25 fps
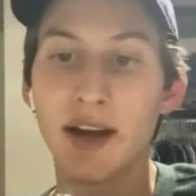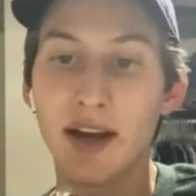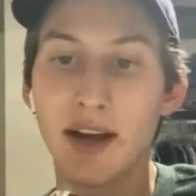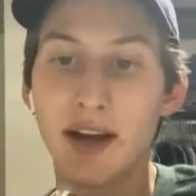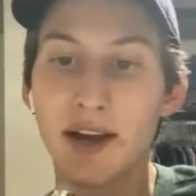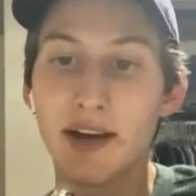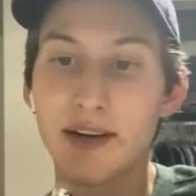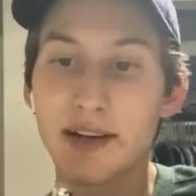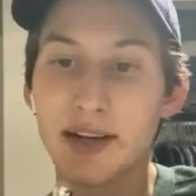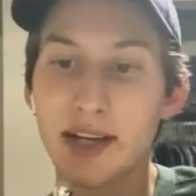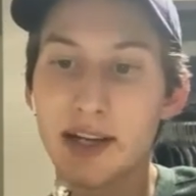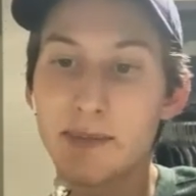
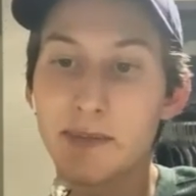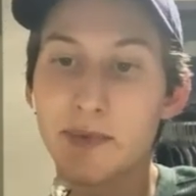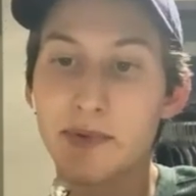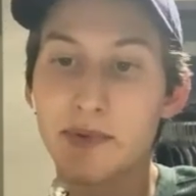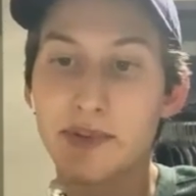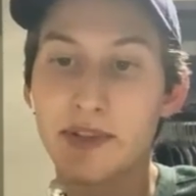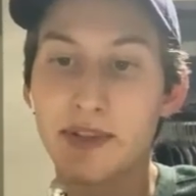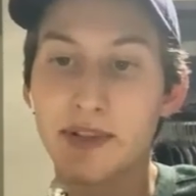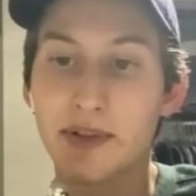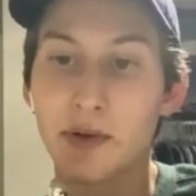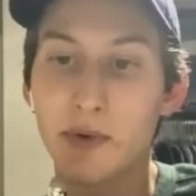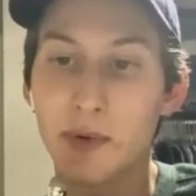
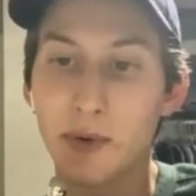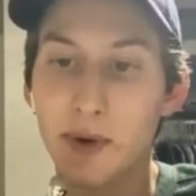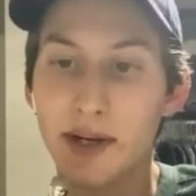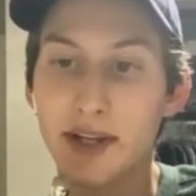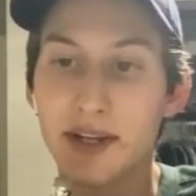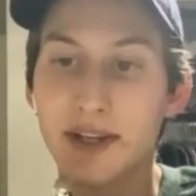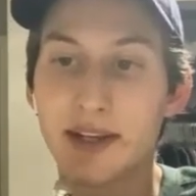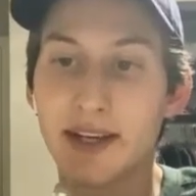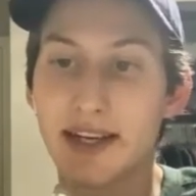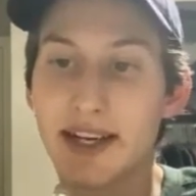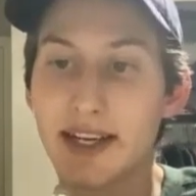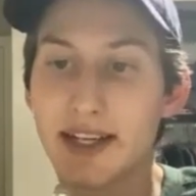enables quick
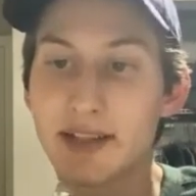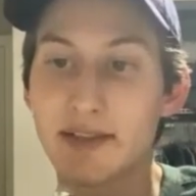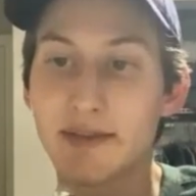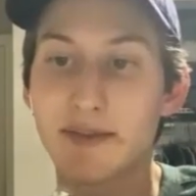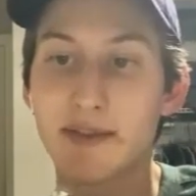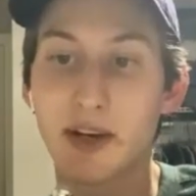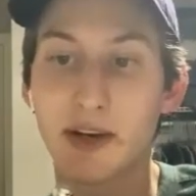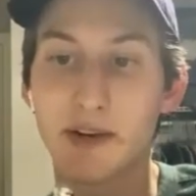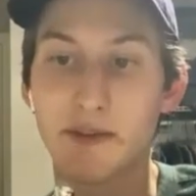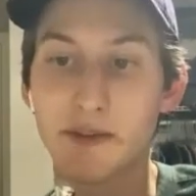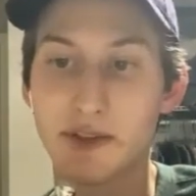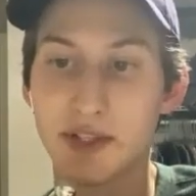and active
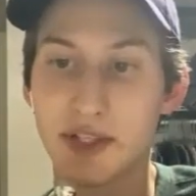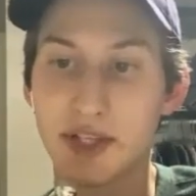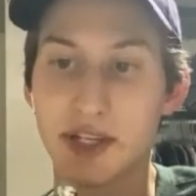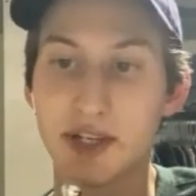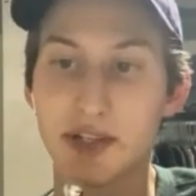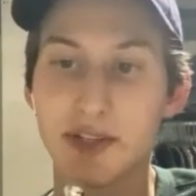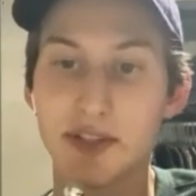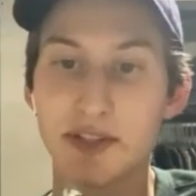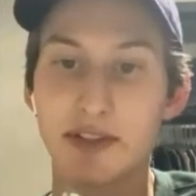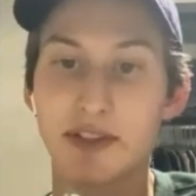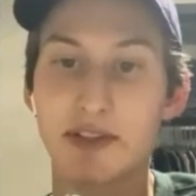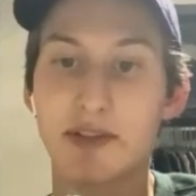
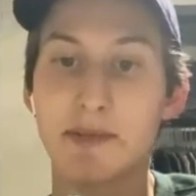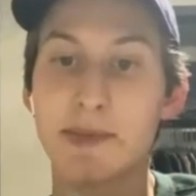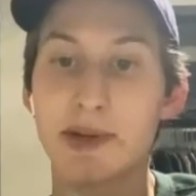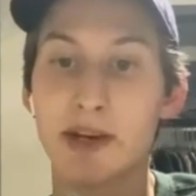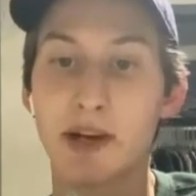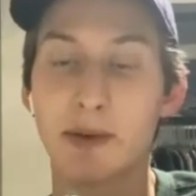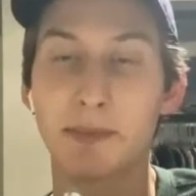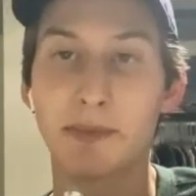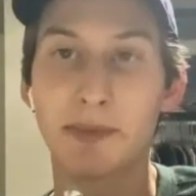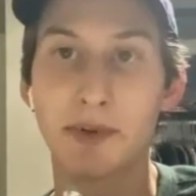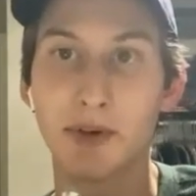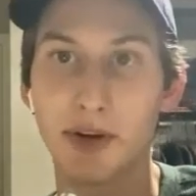conversations to
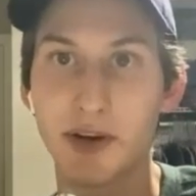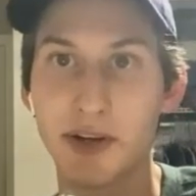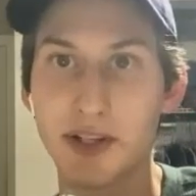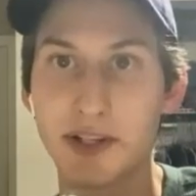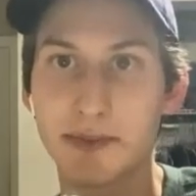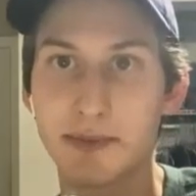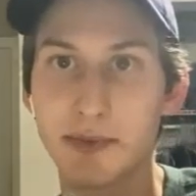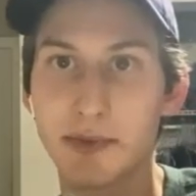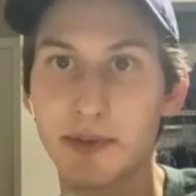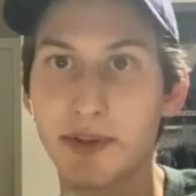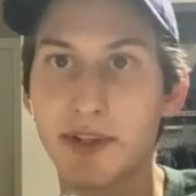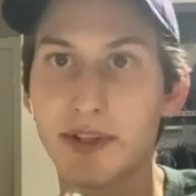become
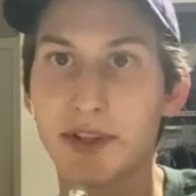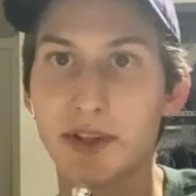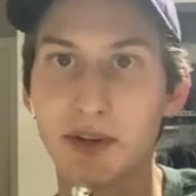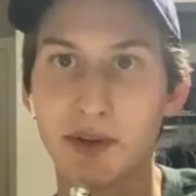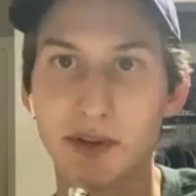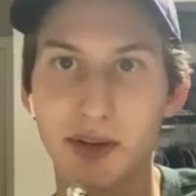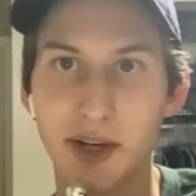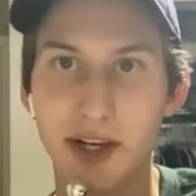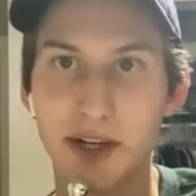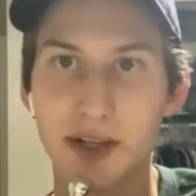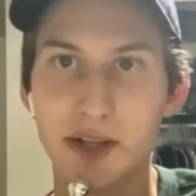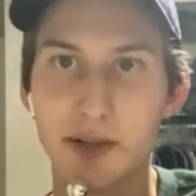plausible in the
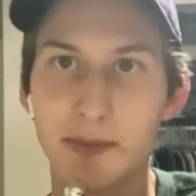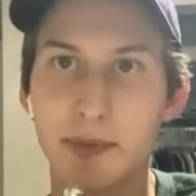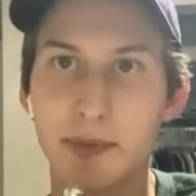classroom